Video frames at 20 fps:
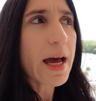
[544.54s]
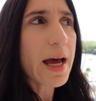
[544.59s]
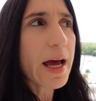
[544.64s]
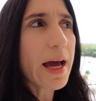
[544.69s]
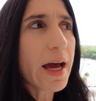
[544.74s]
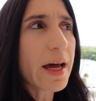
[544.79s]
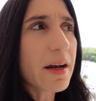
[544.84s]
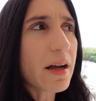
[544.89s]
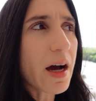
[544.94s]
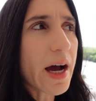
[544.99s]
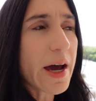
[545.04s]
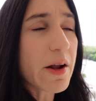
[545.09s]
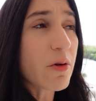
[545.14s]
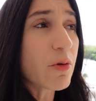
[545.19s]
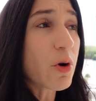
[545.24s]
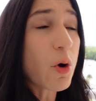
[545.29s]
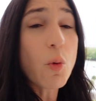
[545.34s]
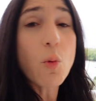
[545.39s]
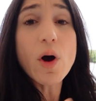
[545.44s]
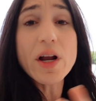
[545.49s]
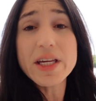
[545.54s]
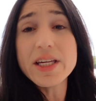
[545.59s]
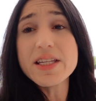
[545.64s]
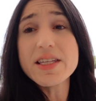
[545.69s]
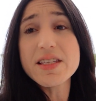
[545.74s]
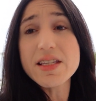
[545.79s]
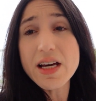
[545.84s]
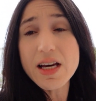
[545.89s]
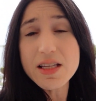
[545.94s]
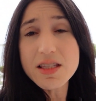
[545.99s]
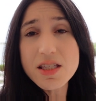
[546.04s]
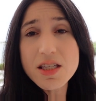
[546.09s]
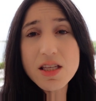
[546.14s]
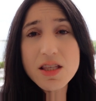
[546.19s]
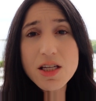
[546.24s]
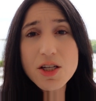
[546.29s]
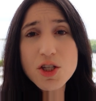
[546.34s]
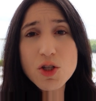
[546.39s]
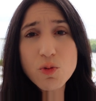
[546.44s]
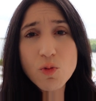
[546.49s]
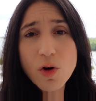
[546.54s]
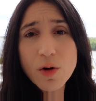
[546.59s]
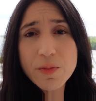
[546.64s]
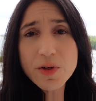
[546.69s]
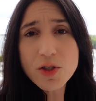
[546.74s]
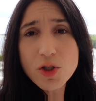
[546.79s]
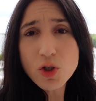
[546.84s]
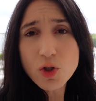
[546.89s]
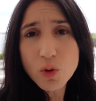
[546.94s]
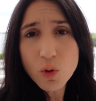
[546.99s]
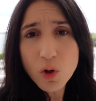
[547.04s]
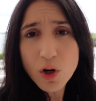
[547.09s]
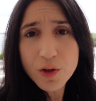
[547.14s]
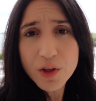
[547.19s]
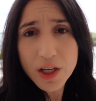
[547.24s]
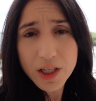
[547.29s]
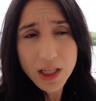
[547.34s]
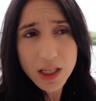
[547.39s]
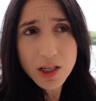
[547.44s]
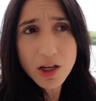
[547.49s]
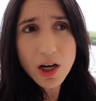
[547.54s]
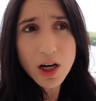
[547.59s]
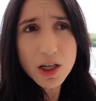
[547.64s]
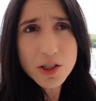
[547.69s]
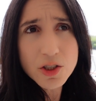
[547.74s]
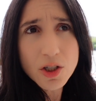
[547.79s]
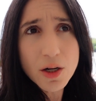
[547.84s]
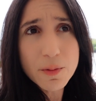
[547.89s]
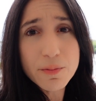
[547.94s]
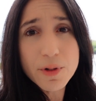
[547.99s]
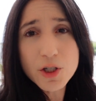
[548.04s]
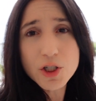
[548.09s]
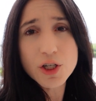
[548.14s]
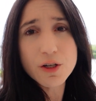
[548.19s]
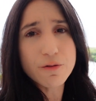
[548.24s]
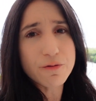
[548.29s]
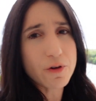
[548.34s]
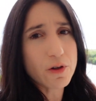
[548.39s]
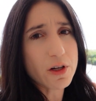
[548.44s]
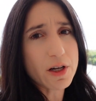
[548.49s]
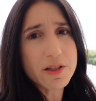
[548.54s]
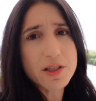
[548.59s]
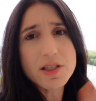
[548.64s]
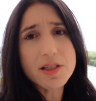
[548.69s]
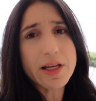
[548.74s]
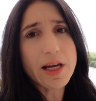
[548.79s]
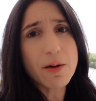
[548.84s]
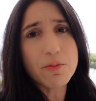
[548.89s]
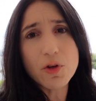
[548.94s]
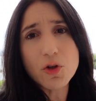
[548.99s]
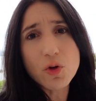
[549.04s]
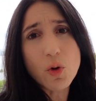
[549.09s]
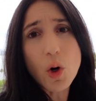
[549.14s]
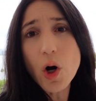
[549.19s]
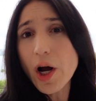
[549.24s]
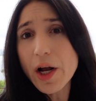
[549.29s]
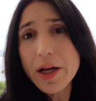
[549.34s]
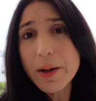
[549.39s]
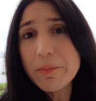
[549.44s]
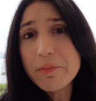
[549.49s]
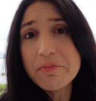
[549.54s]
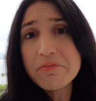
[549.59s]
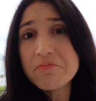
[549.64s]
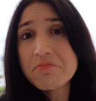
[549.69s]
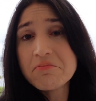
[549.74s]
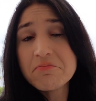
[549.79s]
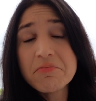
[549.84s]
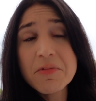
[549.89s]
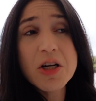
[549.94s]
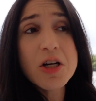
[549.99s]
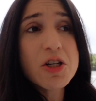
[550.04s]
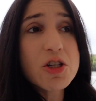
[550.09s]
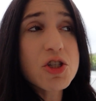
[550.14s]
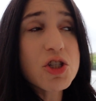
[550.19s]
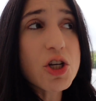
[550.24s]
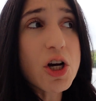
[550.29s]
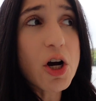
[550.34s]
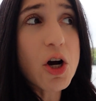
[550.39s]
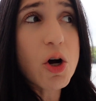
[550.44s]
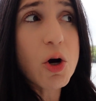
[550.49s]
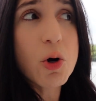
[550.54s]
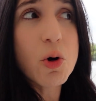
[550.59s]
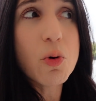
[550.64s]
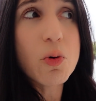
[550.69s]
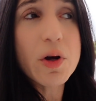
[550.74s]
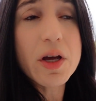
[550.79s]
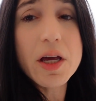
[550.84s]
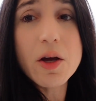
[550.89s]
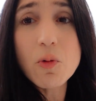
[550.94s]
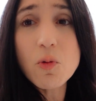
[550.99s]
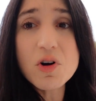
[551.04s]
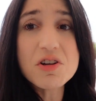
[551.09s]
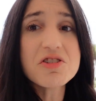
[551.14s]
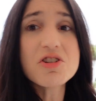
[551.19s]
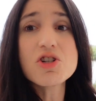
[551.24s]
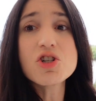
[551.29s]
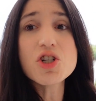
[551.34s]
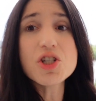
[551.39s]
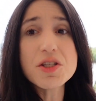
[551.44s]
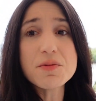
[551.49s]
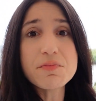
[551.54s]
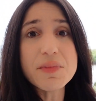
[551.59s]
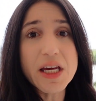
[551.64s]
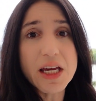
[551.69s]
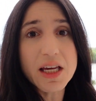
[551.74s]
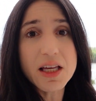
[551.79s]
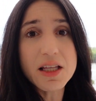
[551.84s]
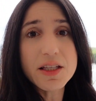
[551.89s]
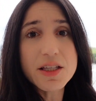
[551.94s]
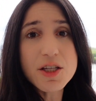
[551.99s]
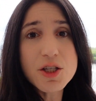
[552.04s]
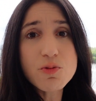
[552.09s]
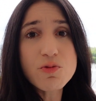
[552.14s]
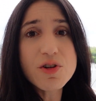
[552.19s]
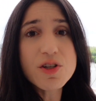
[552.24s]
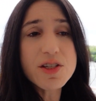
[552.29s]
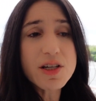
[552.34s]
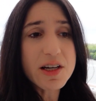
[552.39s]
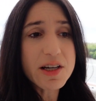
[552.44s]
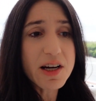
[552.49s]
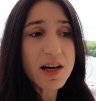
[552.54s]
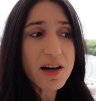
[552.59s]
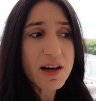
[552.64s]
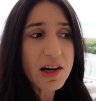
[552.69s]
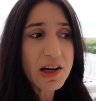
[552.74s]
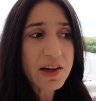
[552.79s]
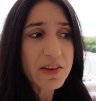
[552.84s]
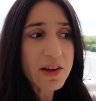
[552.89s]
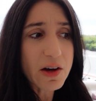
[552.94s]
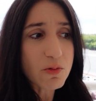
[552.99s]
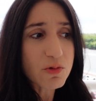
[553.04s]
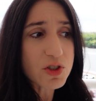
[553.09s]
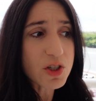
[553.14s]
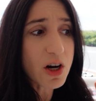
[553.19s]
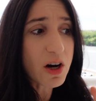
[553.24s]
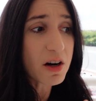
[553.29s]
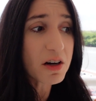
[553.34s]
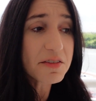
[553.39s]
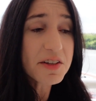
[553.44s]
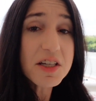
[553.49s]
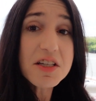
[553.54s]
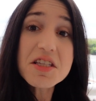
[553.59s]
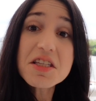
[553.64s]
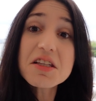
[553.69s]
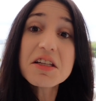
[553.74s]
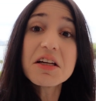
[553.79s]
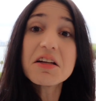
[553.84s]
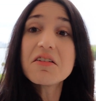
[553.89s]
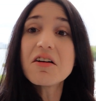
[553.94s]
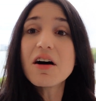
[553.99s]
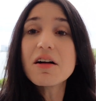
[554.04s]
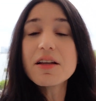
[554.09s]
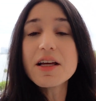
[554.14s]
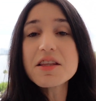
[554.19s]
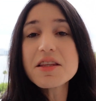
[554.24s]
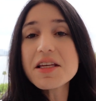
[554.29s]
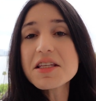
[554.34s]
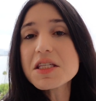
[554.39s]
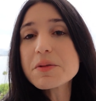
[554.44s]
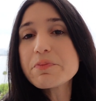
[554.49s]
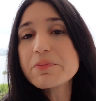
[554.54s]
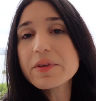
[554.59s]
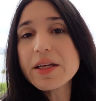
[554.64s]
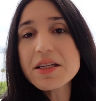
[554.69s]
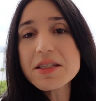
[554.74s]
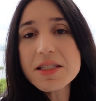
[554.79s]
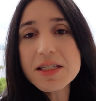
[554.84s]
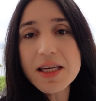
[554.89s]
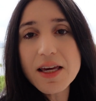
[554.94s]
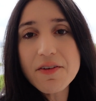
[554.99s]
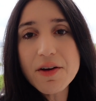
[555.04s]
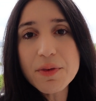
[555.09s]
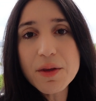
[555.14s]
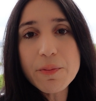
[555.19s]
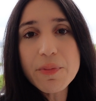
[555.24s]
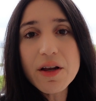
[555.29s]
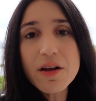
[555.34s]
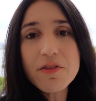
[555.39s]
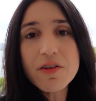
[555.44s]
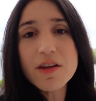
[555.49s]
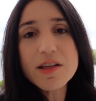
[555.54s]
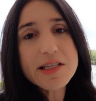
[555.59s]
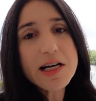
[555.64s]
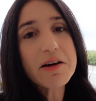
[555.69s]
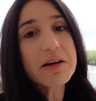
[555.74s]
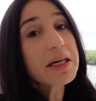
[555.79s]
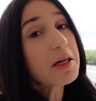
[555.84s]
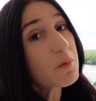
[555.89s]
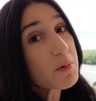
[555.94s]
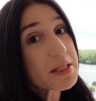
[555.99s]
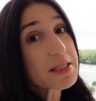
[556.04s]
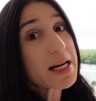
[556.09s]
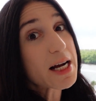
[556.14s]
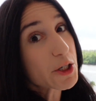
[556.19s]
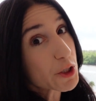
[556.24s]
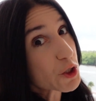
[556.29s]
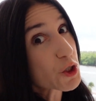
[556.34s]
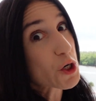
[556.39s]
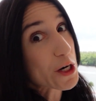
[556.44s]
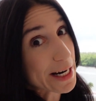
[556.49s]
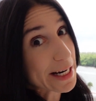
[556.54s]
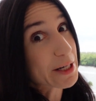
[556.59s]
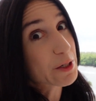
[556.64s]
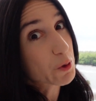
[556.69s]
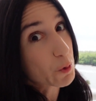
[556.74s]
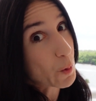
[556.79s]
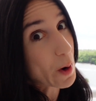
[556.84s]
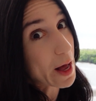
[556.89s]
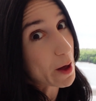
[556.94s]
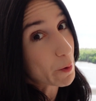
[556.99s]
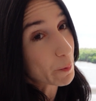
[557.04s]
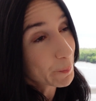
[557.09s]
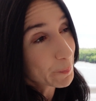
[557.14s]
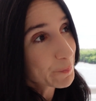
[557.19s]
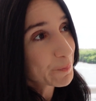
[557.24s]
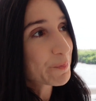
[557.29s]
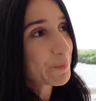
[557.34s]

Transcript: And I don't know what he said to this woman's door that he knocked on, but she full-on slammed the door on him. So it wasn't just me. This was a guy that was obviously not, let's give him the benefit of the doubt. He was not trained well.